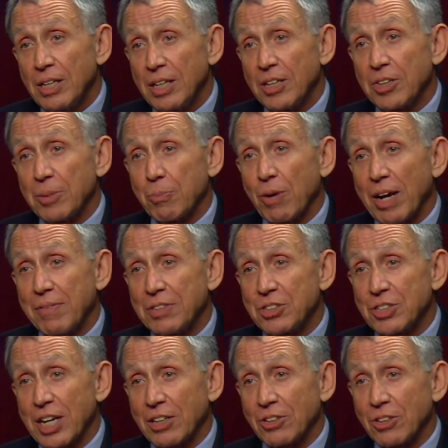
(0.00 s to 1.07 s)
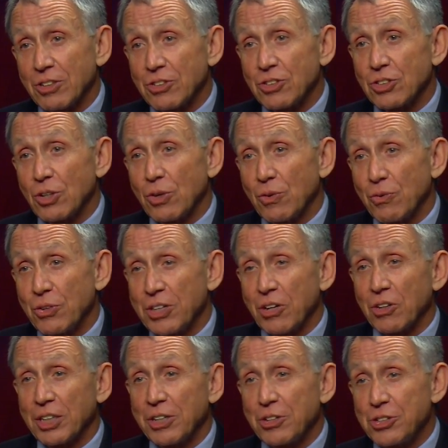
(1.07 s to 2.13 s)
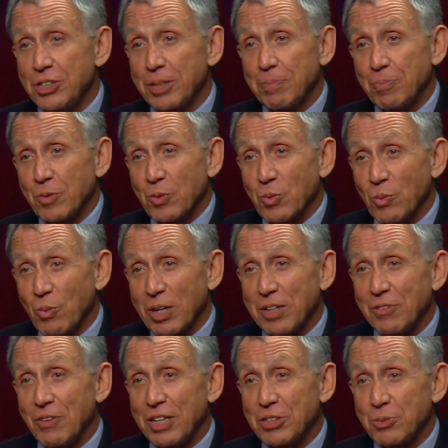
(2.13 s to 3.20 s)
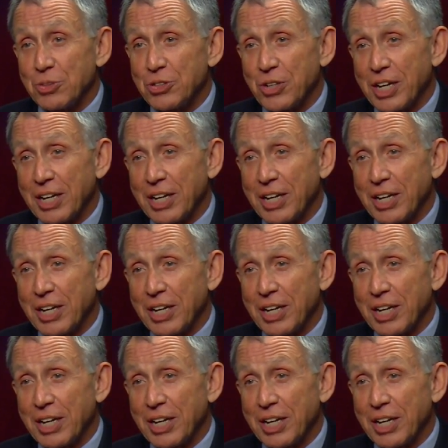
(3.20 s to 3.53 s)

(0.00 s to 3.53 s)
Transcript: in the private sector? So for their leadership, what advice would you